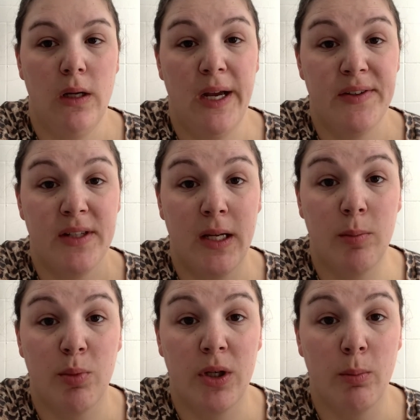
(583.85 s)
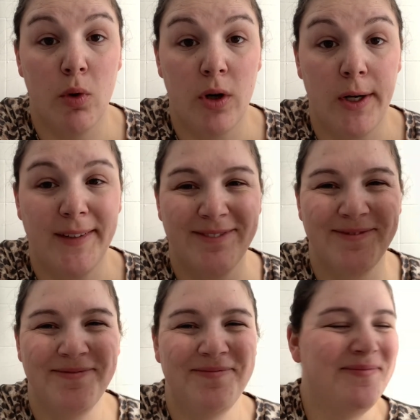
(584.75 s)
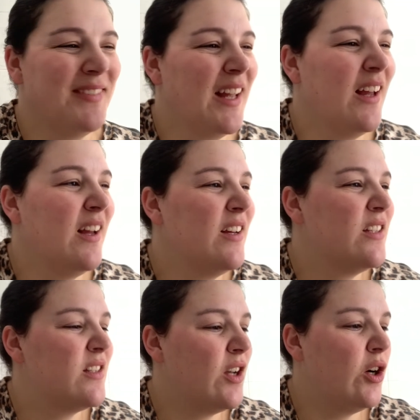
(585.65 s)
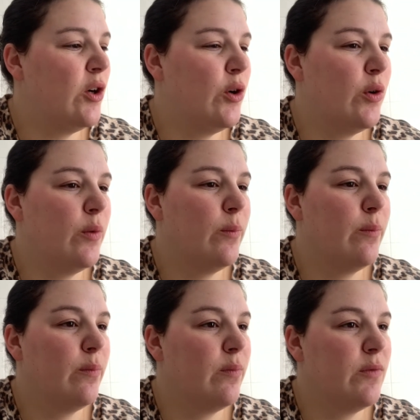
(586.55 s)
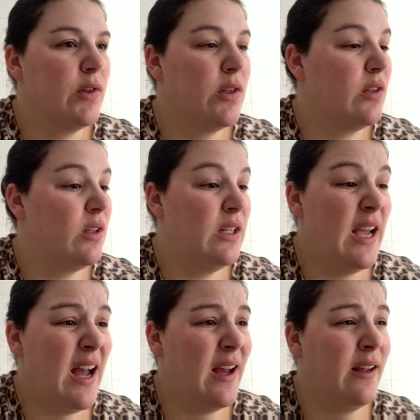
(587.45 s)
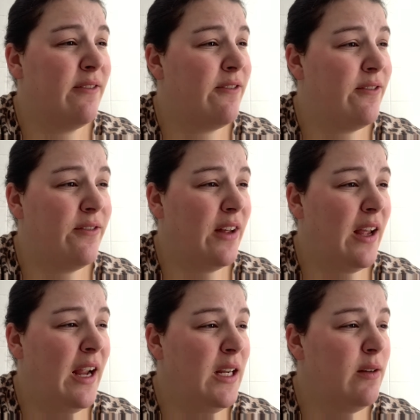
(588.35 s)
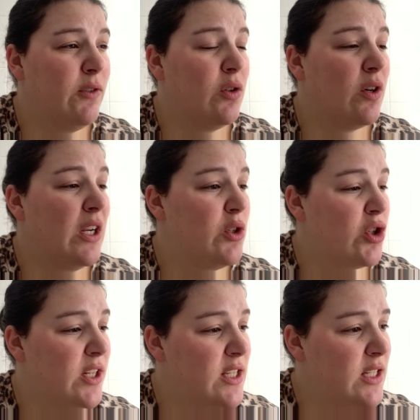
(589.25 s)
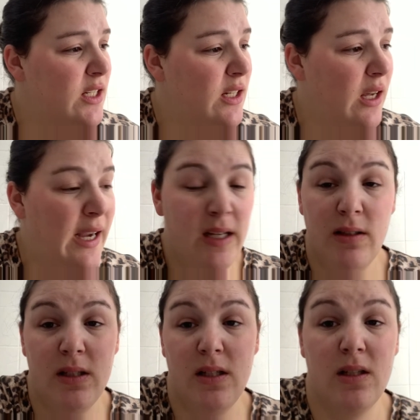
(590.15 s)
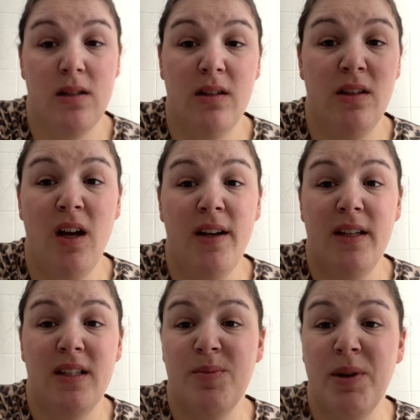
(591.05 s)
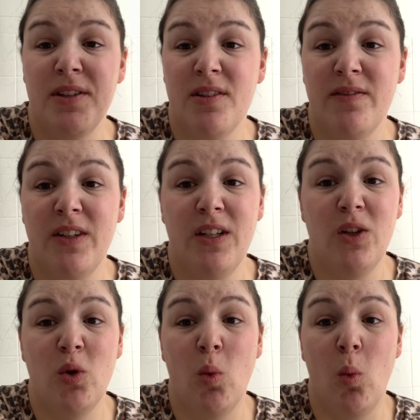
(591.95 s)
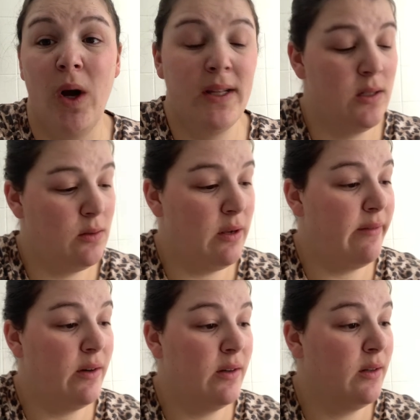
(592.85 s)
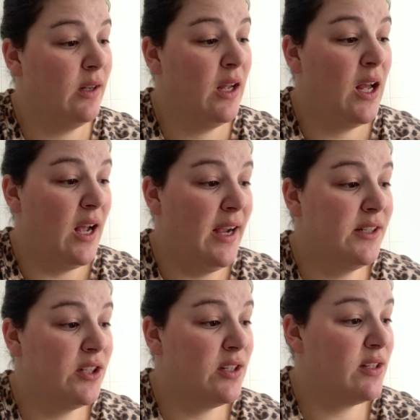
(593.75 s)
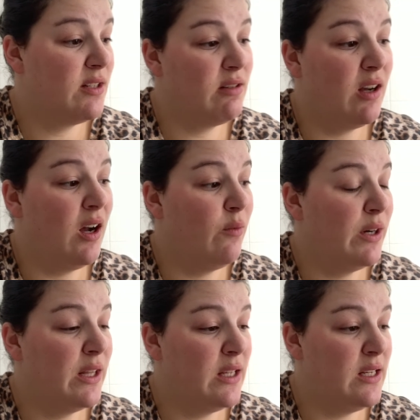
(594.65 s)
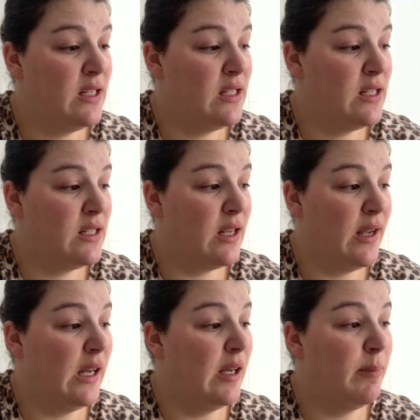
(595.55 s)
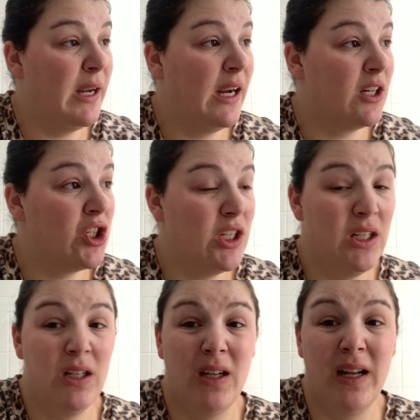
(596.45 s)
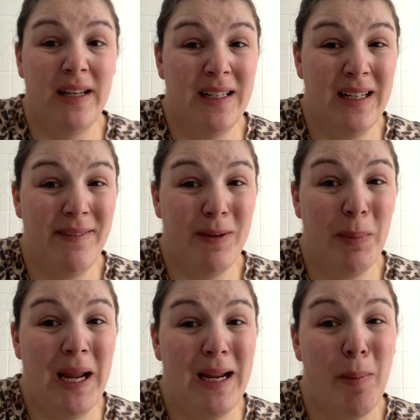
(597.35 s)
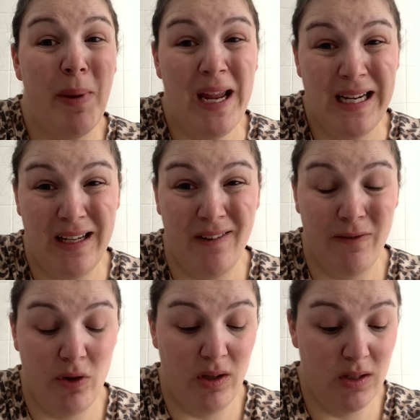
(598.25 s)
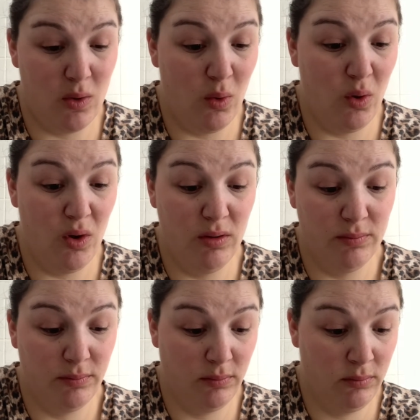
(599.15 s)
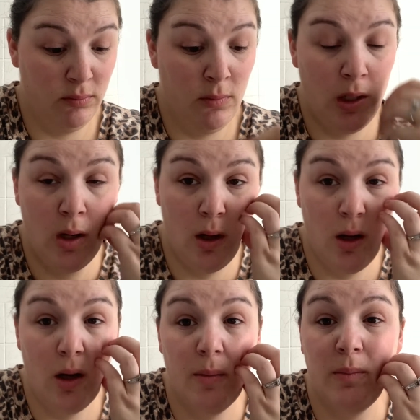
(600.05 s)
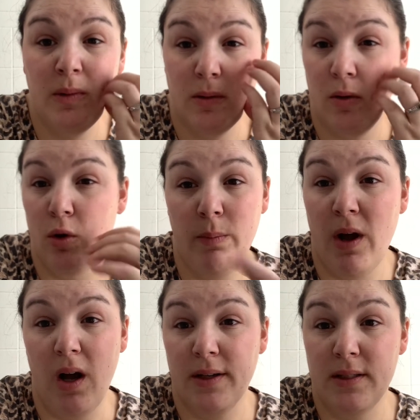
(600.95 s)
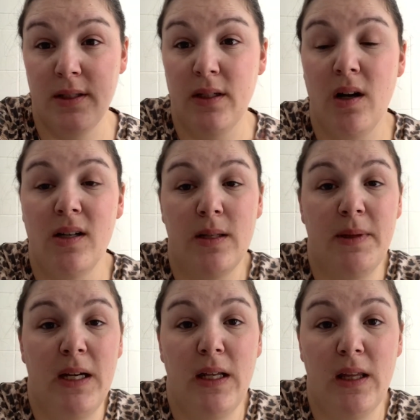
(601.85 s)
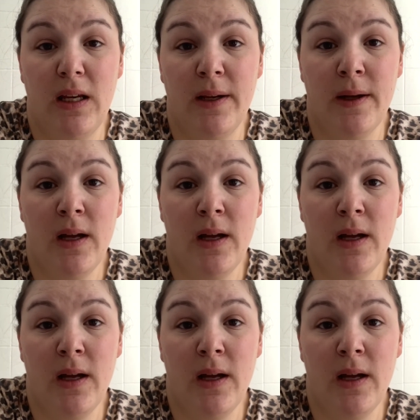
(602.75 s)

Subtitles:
I was getting pretty boring. So yeah, if any of you are interested, this is not a sponsored video whatsoever. I just got one of these. I actually didn't have to pay a penny for this whole whole box. It didn't cost me anything.